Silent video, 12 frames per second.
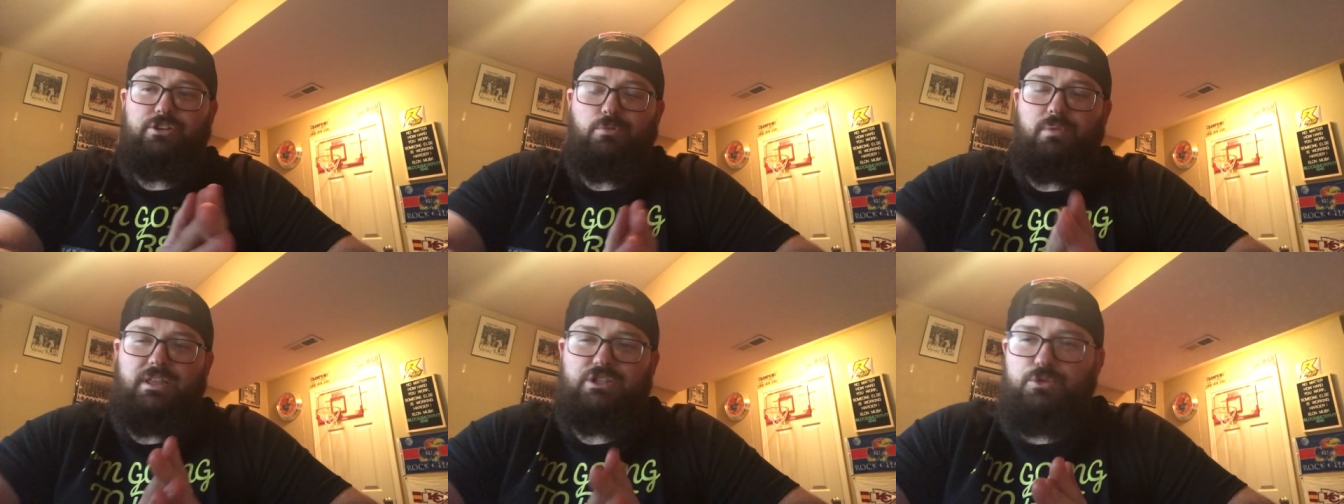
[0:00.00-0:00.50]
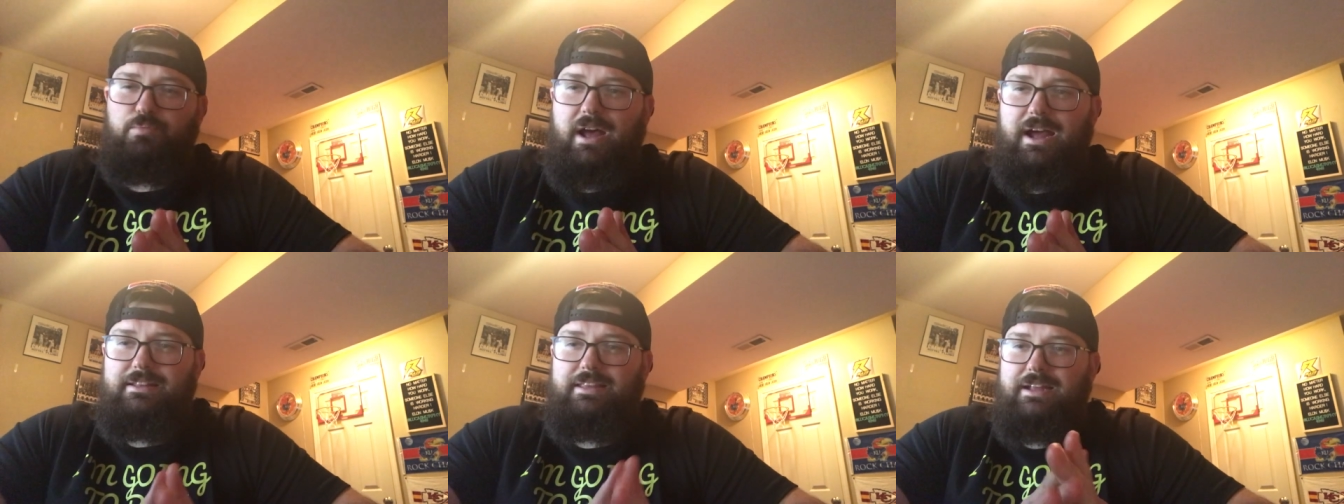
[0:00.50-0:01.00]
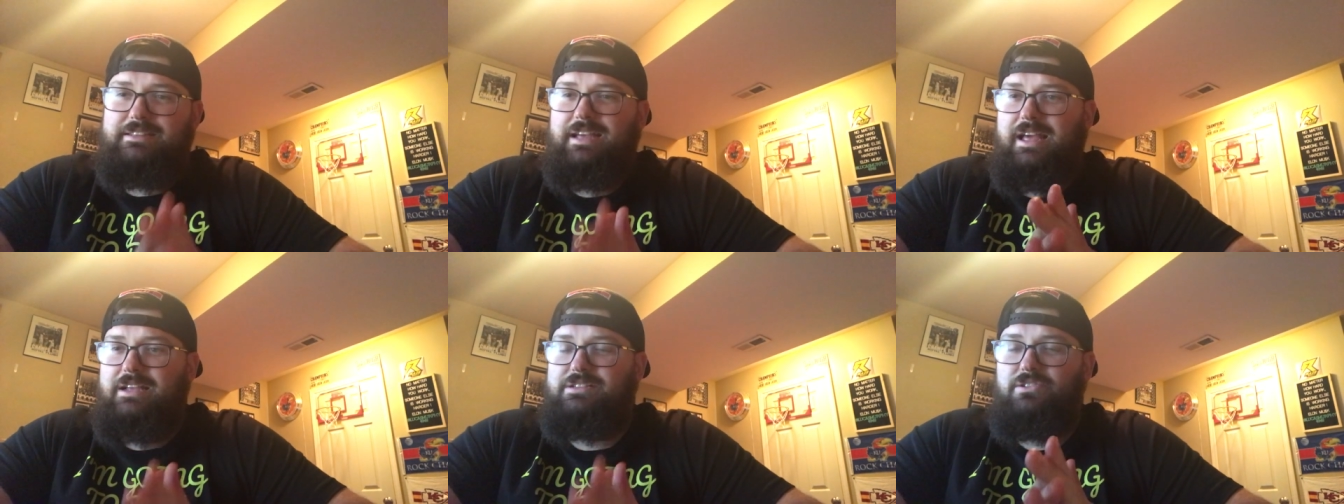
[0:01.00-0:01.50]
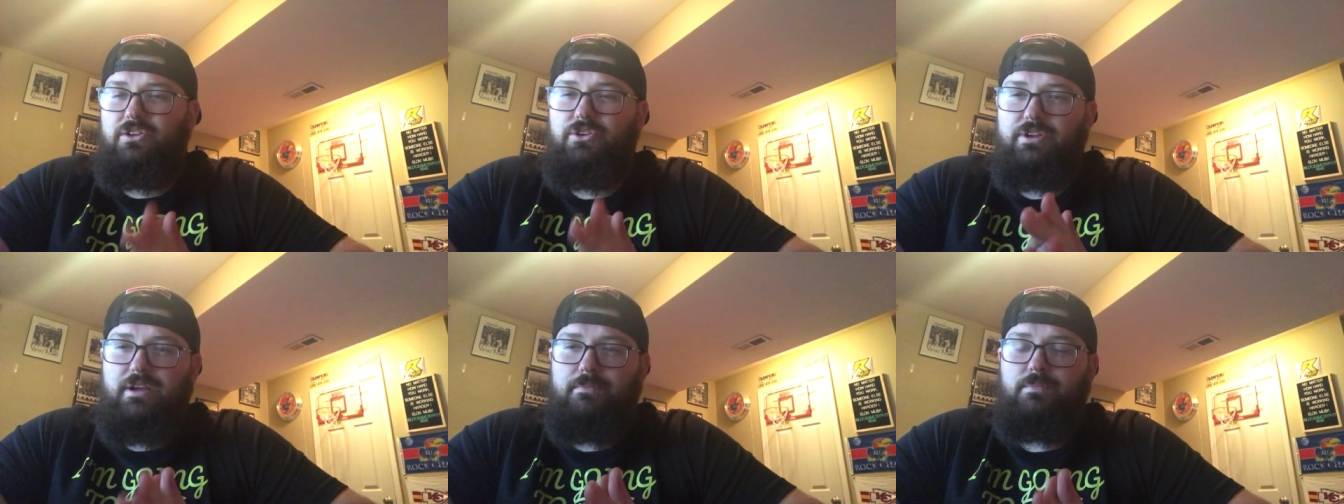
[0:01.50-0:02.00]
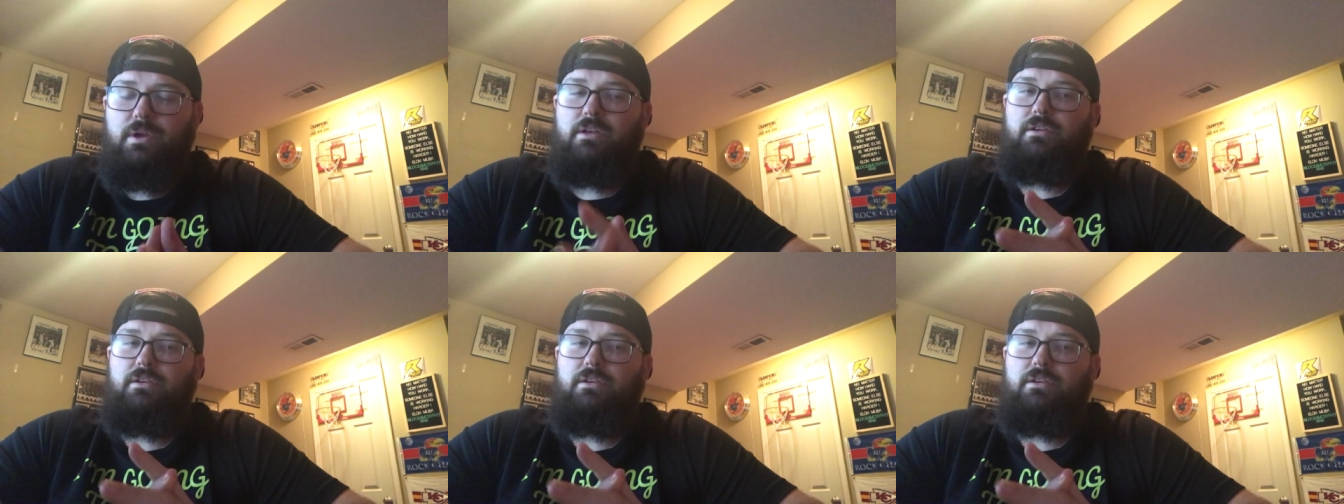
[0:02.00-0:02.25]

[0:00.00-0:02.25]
to be the SPAC that takes Lilium,